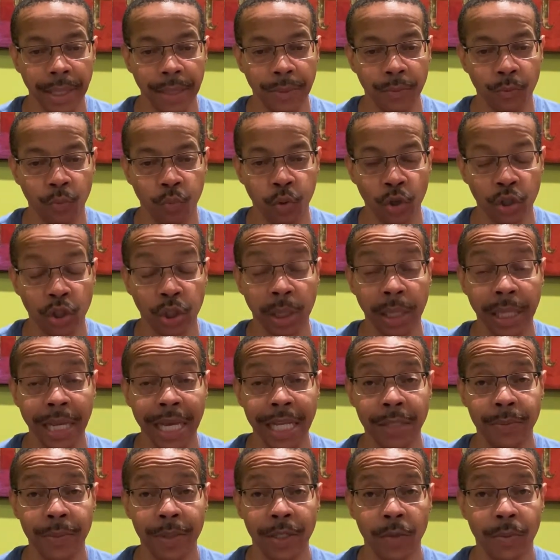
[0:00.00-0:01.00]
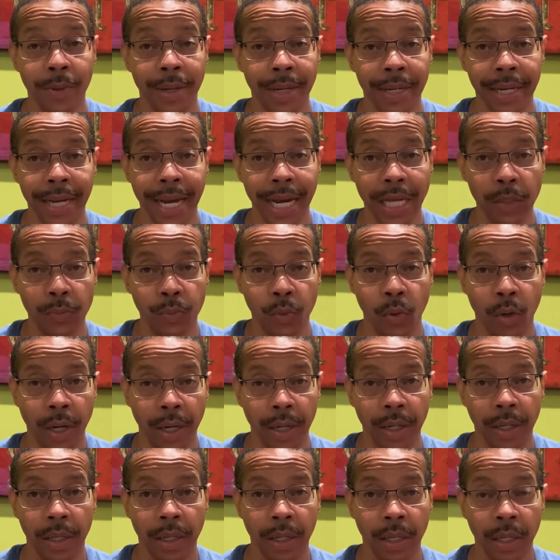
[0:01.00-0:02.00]
which leads me to my next point
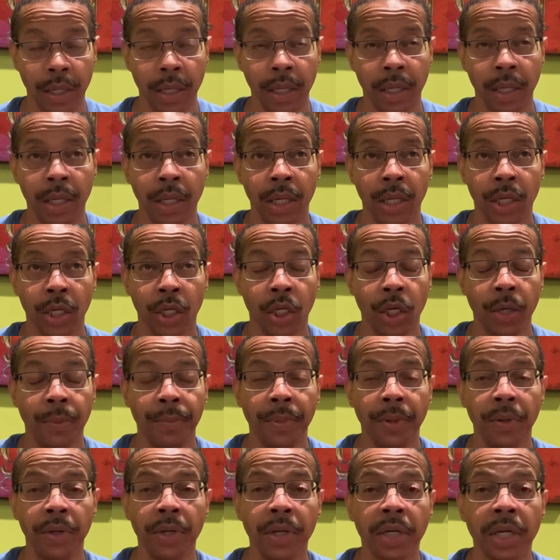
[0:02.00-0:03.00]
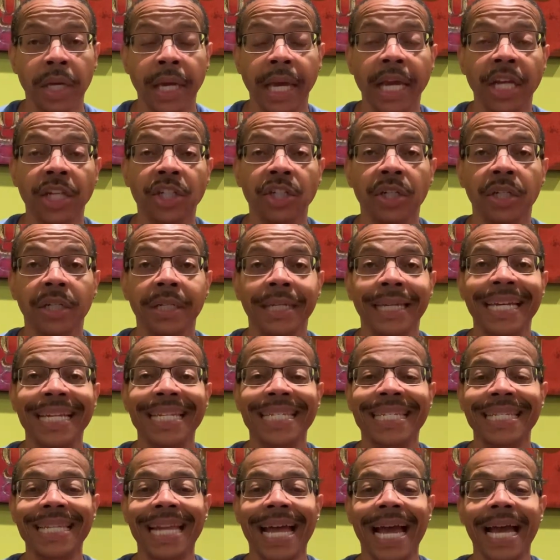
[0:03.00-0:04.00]
communication is
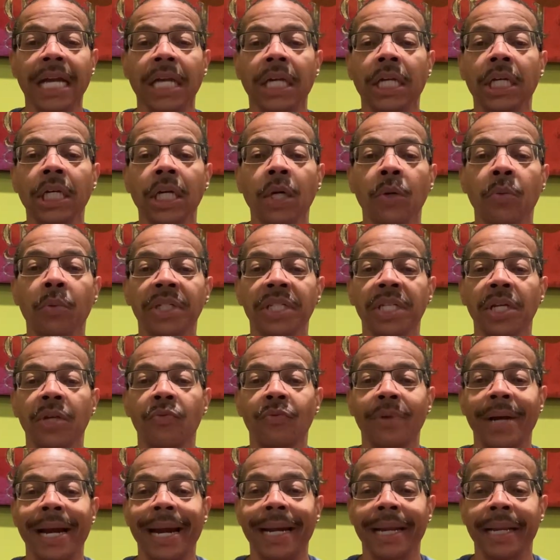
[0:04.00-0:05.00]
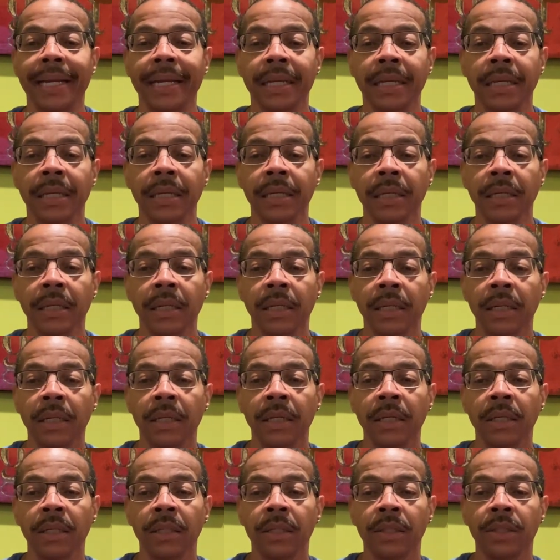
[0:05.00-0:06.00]
not good when it's in writing.
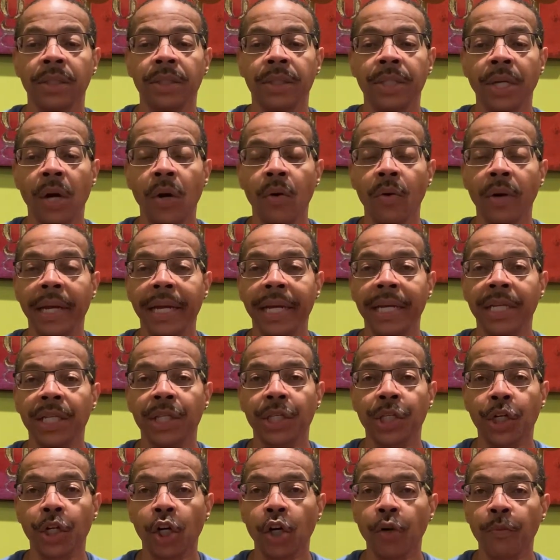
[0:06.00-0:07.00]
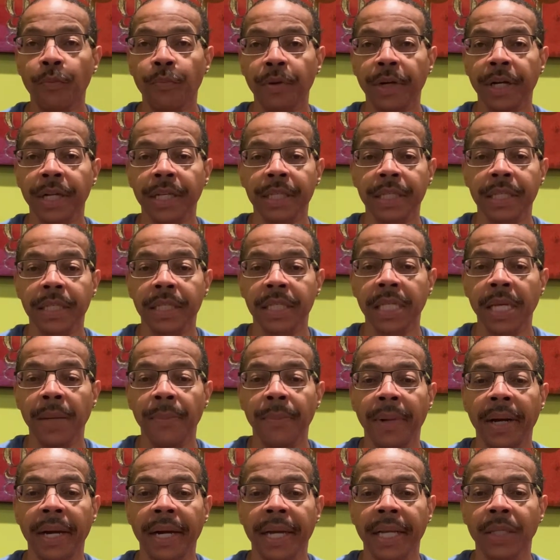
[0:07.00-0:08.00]
Don't interpret
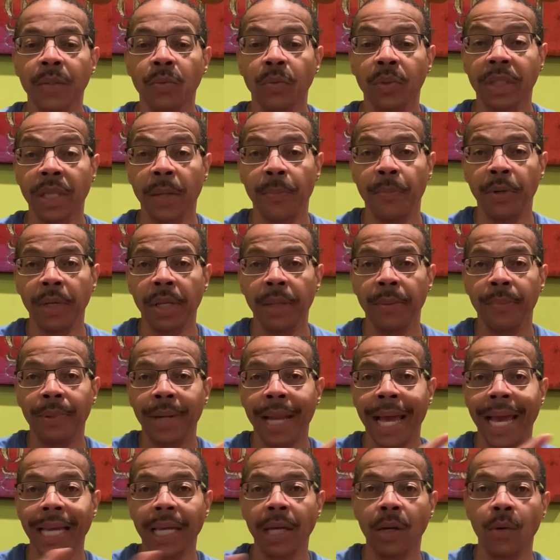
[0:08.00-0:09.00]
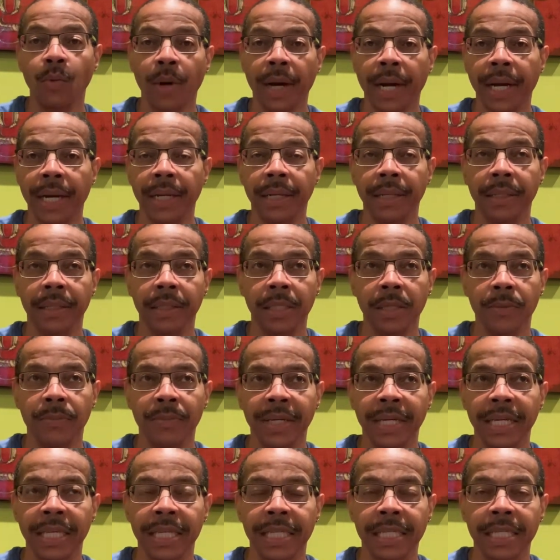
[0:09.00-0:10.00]
somebody's what they put in black and white to
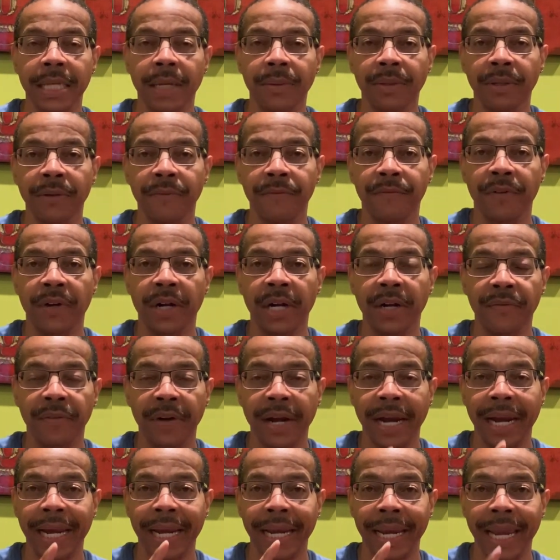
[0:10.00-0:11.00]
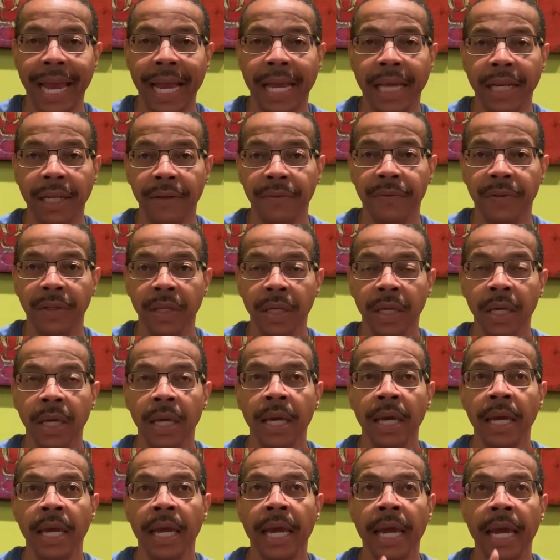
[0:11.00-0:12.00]
mean something very, very negative
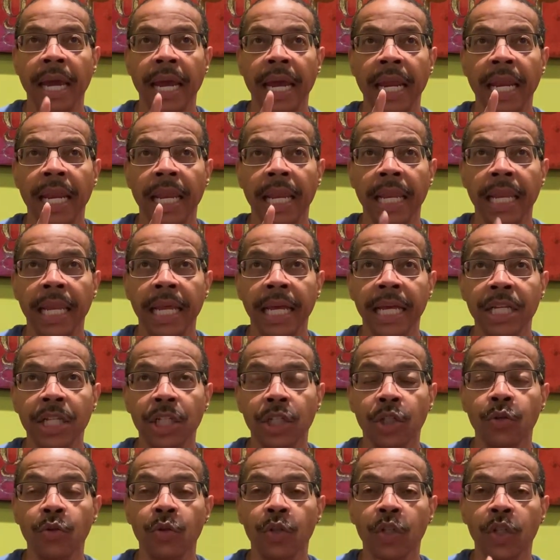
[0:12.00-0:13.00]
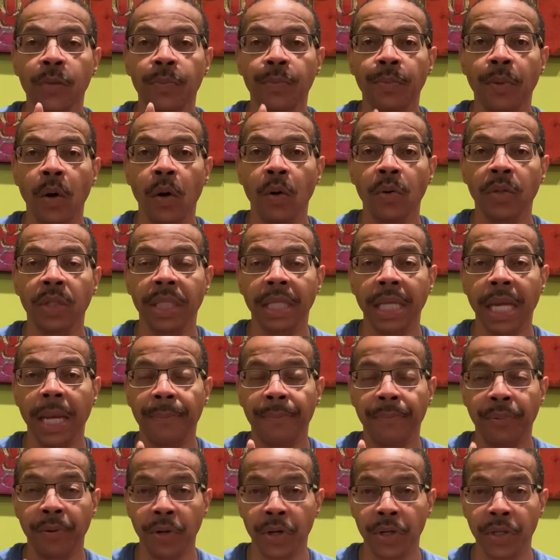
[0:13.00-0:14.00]
unless you spoke to that
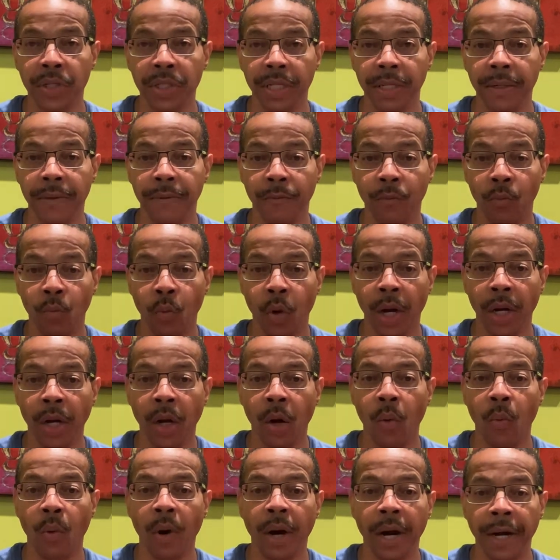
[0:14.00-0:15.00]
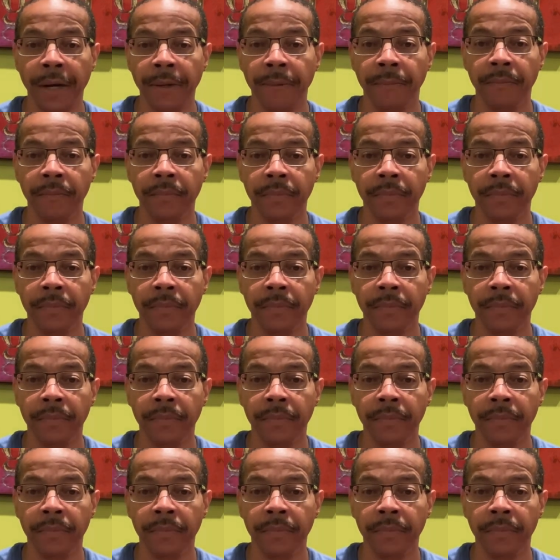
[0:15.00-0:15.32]
person one on one.